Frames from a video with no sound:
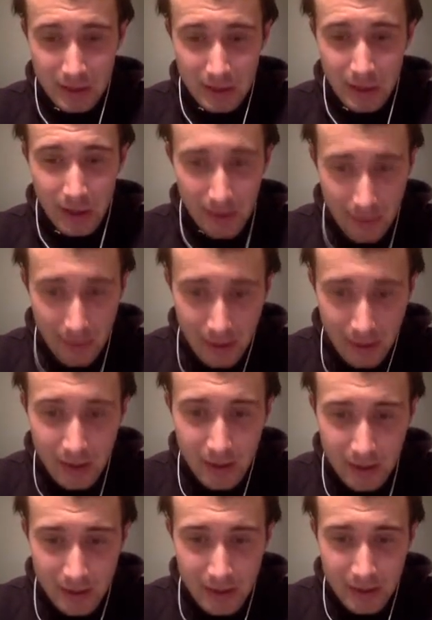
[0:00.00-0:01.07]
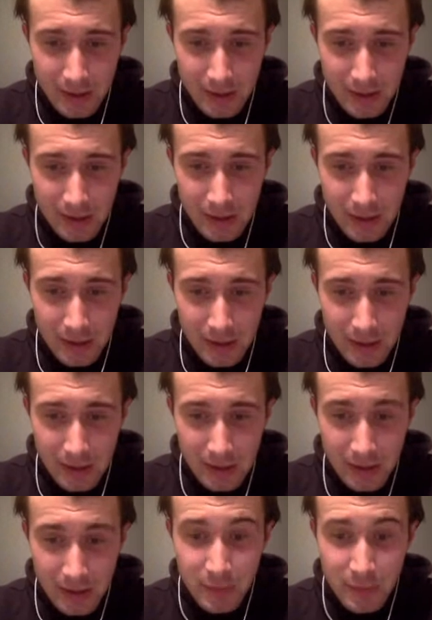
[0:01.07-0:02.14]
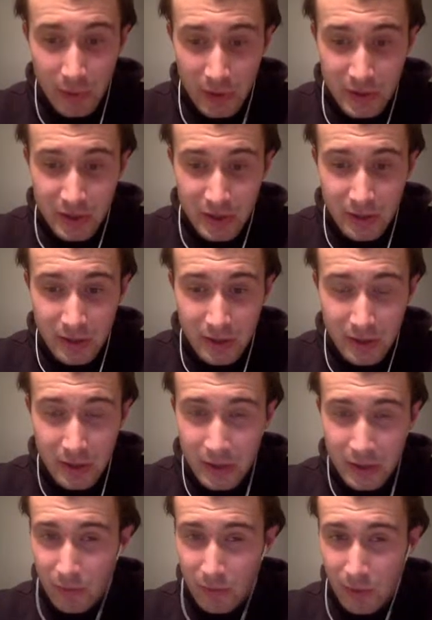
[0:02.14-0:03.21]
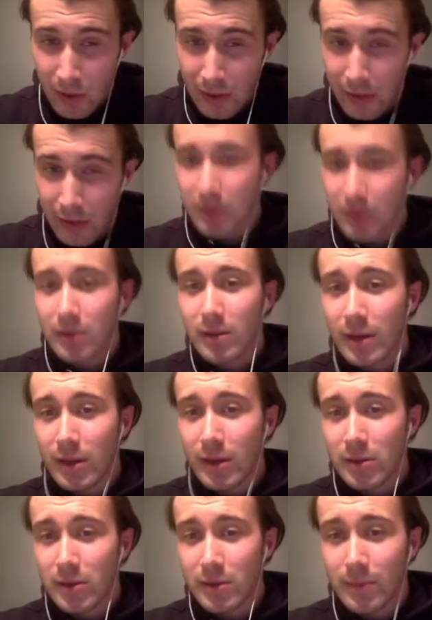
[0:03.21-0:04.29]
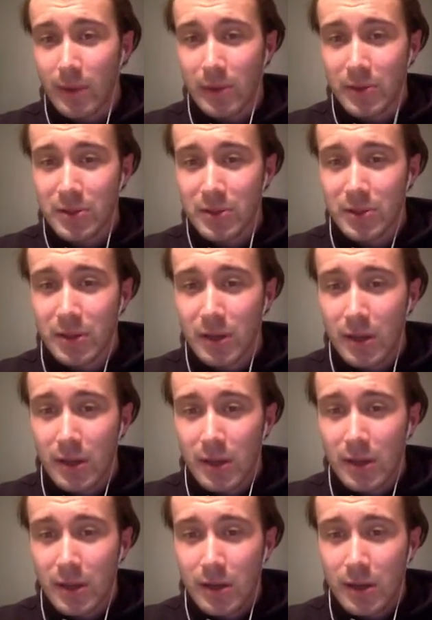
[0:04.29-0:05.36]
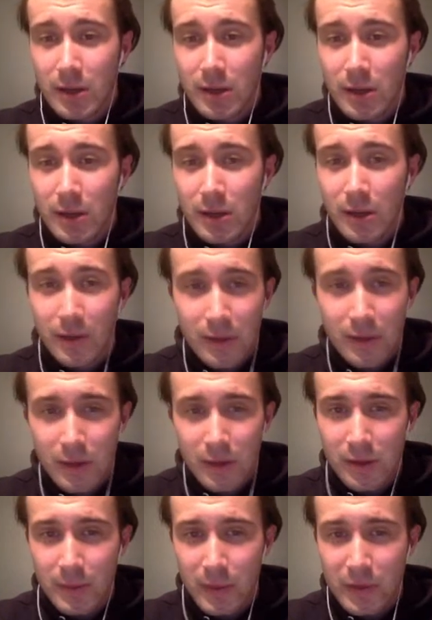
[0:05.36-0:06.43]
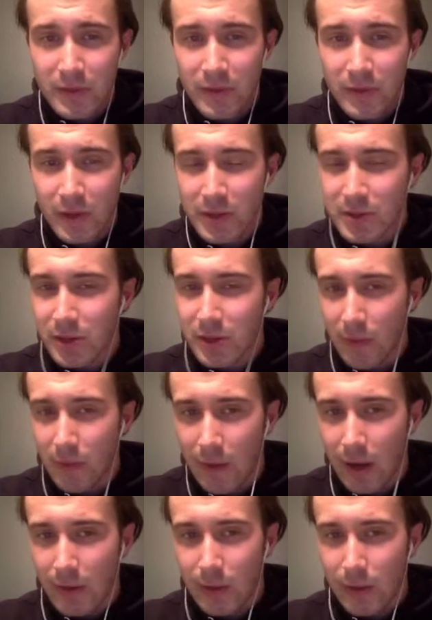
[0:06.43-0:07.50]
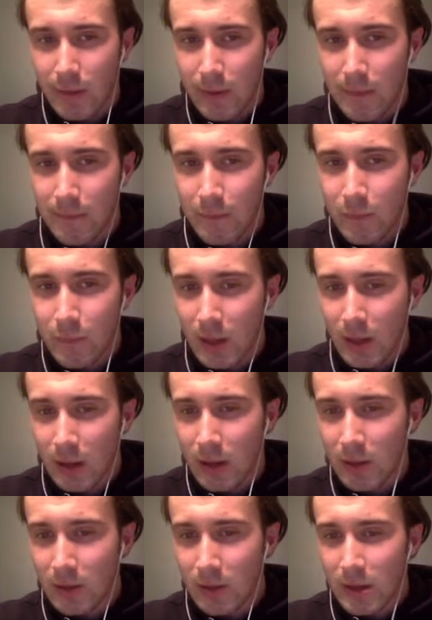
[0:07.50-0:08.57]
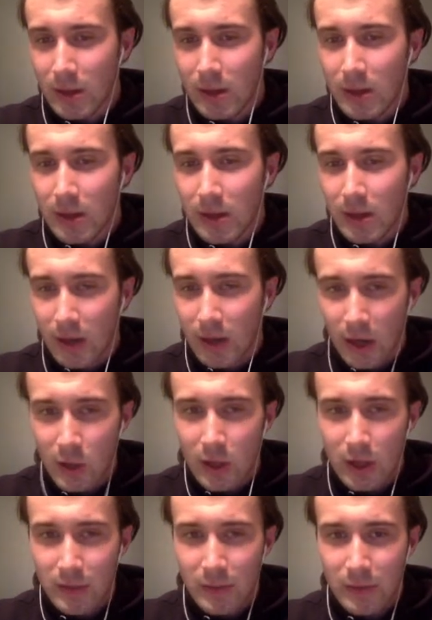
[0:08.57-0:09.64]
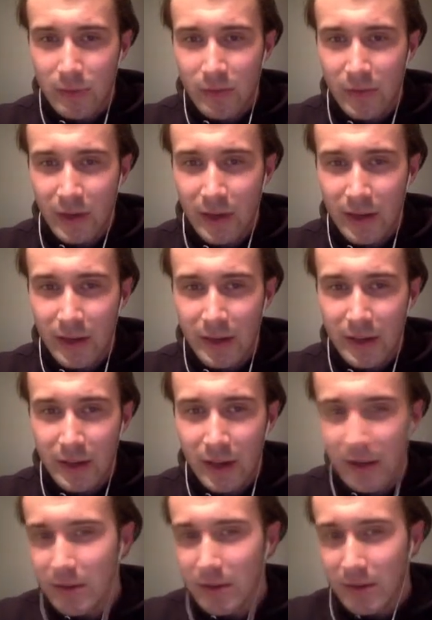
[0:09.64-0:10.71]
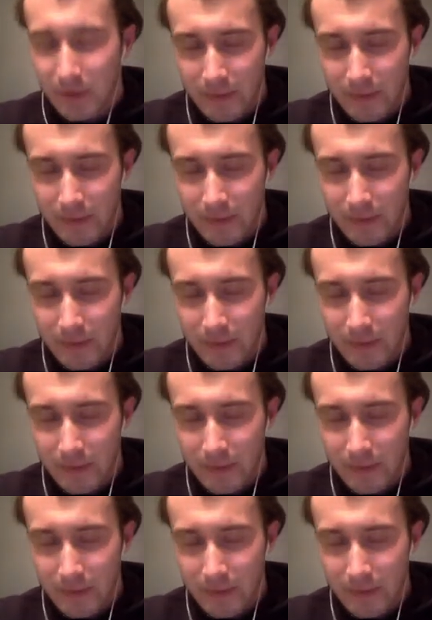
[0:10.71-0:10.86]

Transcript: I think this person is right. I think that they got the most. I think they got the most votes on that one. I'll be revealing at the end.